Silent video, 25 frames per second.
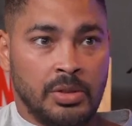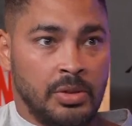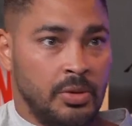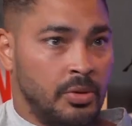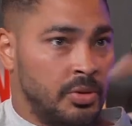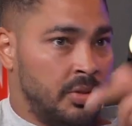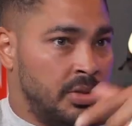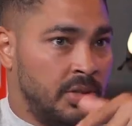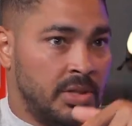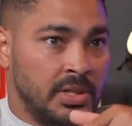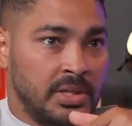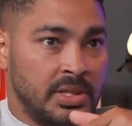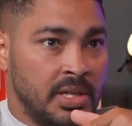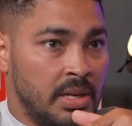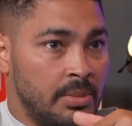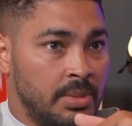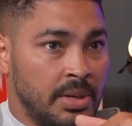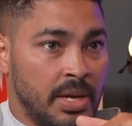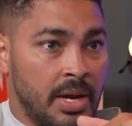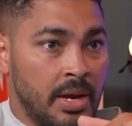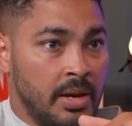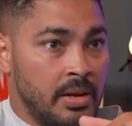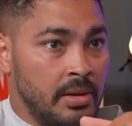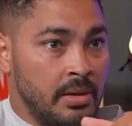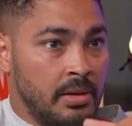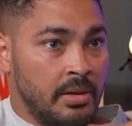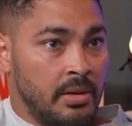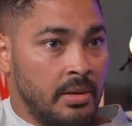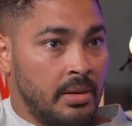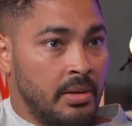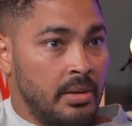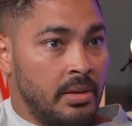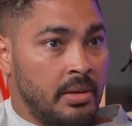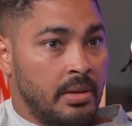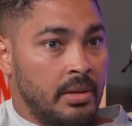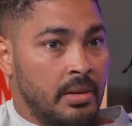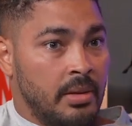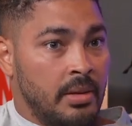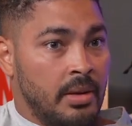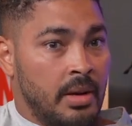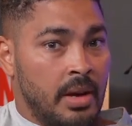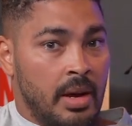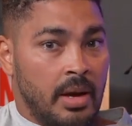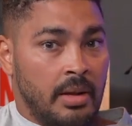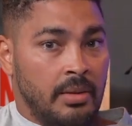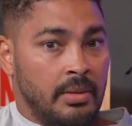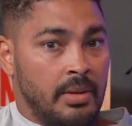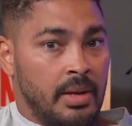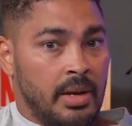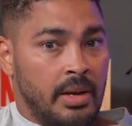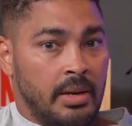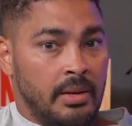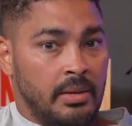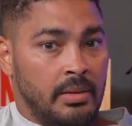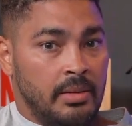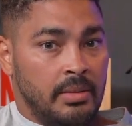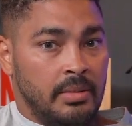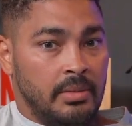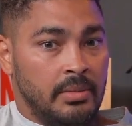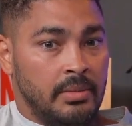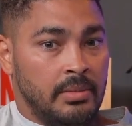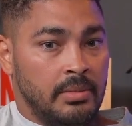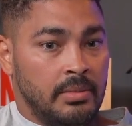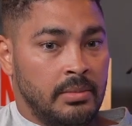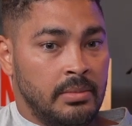George to CBA. And then